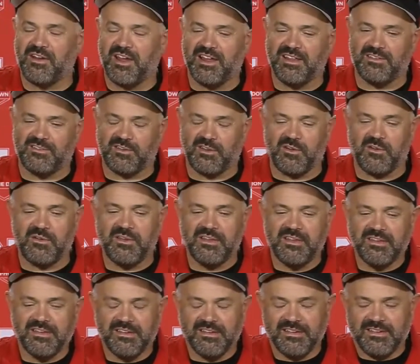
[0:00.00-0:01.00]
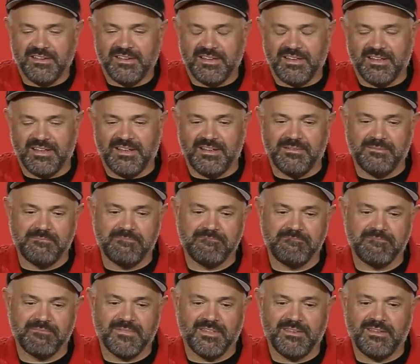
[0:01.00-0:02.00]
Right. And so,
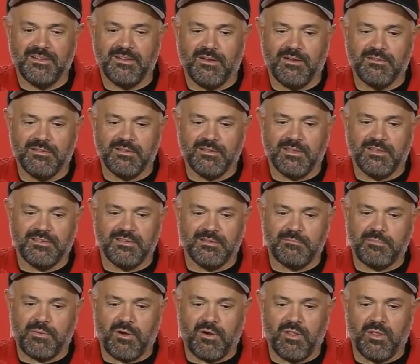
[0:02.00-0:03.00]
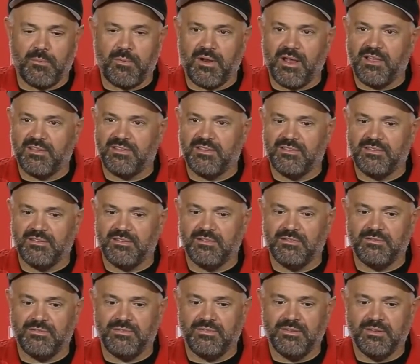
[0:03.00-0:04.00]
um, you know, it's a part of the process
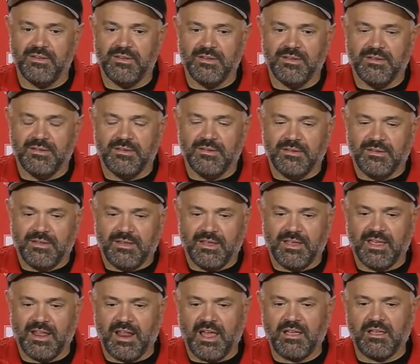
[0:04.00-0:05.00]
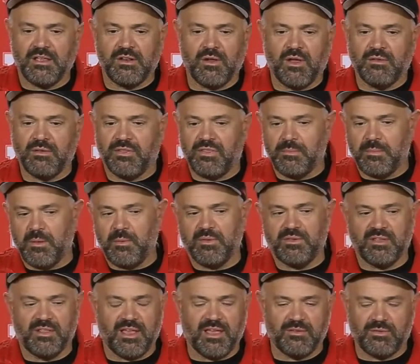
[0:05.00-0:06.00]
of, again, I, you know, I, I think maybe
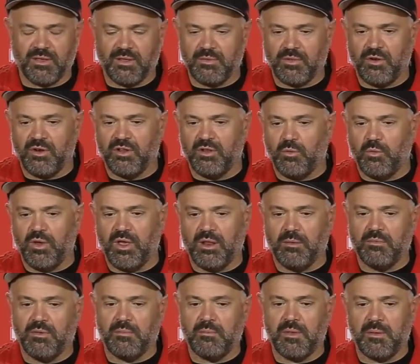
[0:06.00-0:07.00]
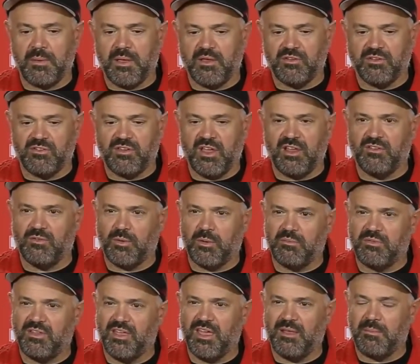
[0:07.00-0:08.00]
we said last week, learning to win. Maybe I should change what
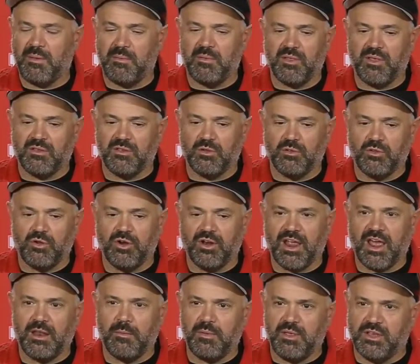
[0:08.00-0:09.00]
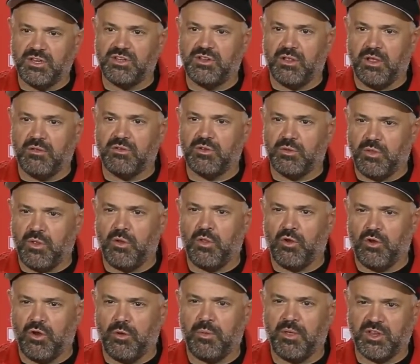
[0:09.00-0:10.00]
I'm saying. Maybe like, you know, learning how to be a, you know,
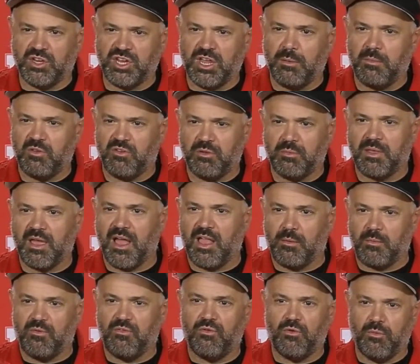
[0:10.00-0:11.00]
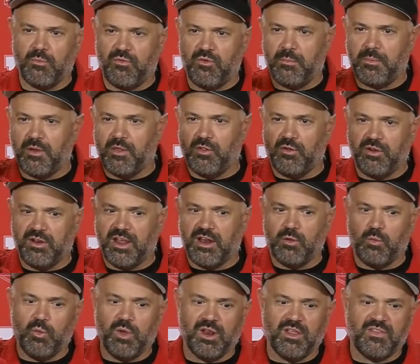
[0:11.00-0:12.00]
learning to play championship caliber for football, learning how
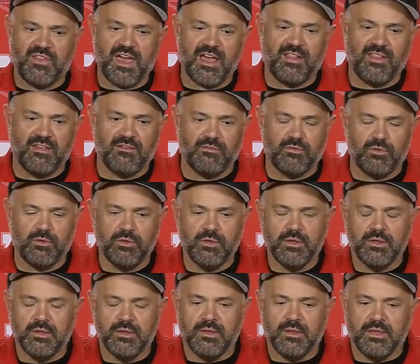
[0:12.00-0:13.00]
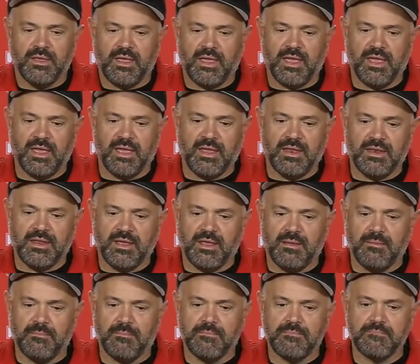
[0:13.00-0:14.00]
to win at that level. And
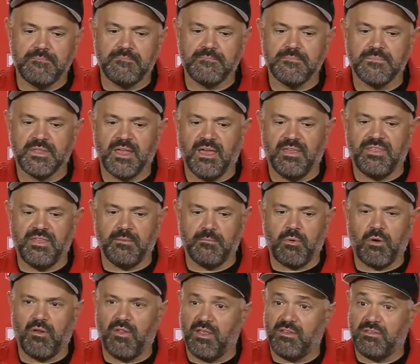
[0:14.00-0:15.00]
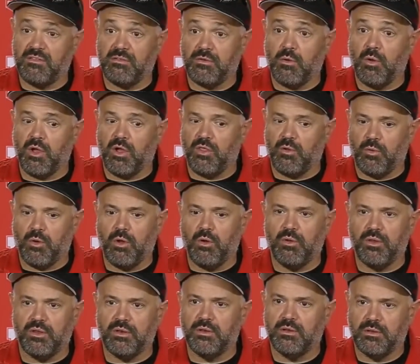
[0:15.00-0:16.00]
um, I think part of that's going on the
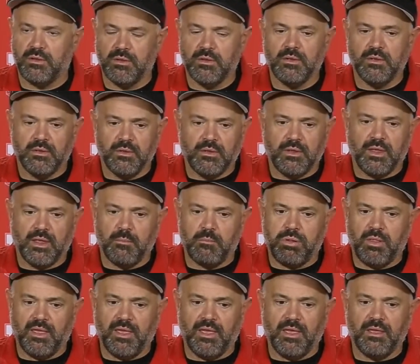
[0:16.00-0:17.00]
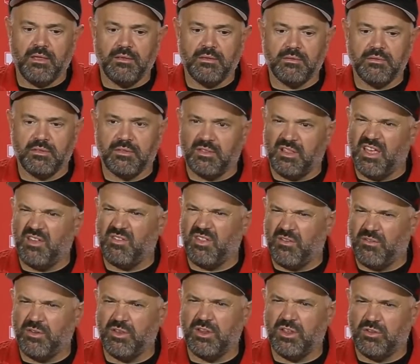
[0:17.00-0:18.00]
road and, and playing at the
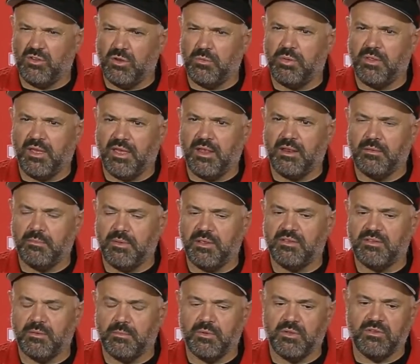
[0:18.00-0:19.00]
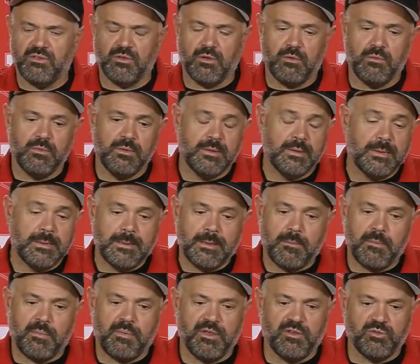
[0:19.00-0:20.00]
level you need to, to play to beat someone. So
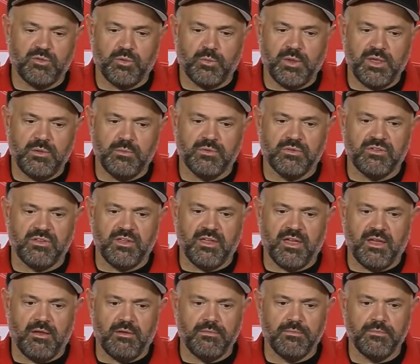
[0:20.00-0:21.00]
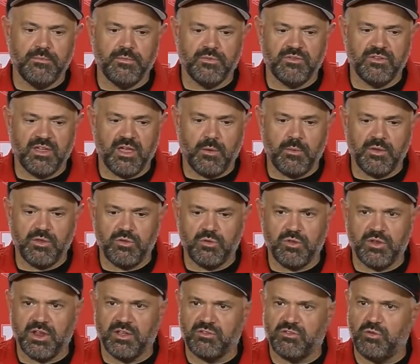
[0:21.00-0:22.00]
I'm pleased with the week. We'll see how we'll see how we
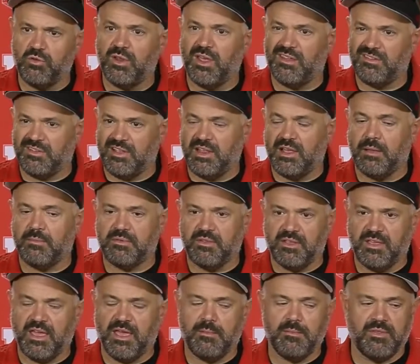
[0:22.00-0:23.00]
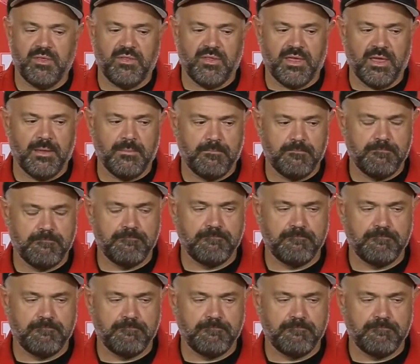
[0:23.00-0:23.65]
do the next two days leading up to the game and then the game.